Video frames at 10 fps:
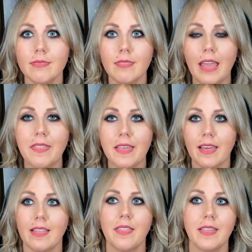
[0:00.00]
I think
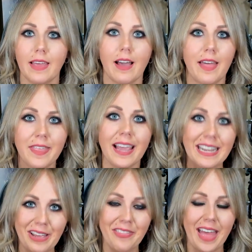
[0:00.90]
I, I think I, I think I
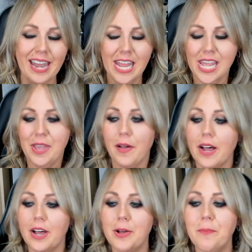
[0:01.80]
nailed that.
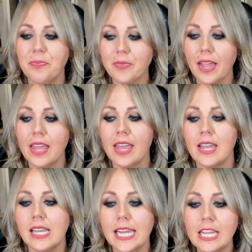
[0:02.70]
Um,
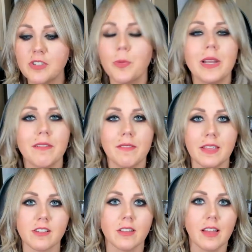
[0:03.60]
and each one of
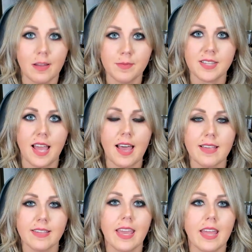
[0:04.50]
these clubs
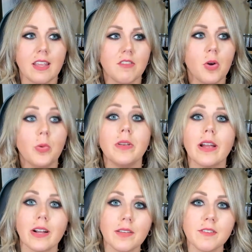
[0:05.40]
has, again, its own
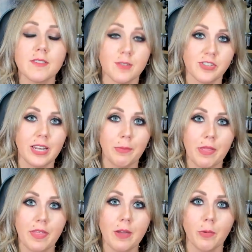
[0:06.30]
narrative associated
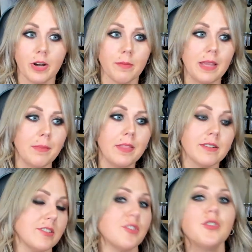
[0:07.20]
with it, where maybe
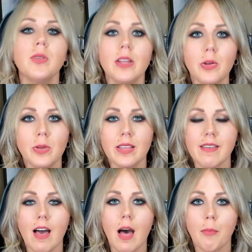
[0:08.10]
there's a student who needs
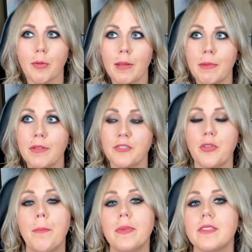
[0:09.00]
help, or maybe there's
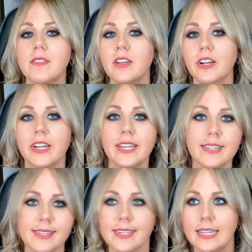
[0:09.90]
a
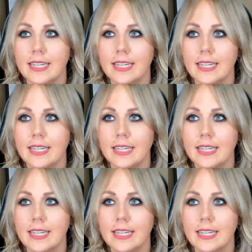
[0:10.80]
mysterious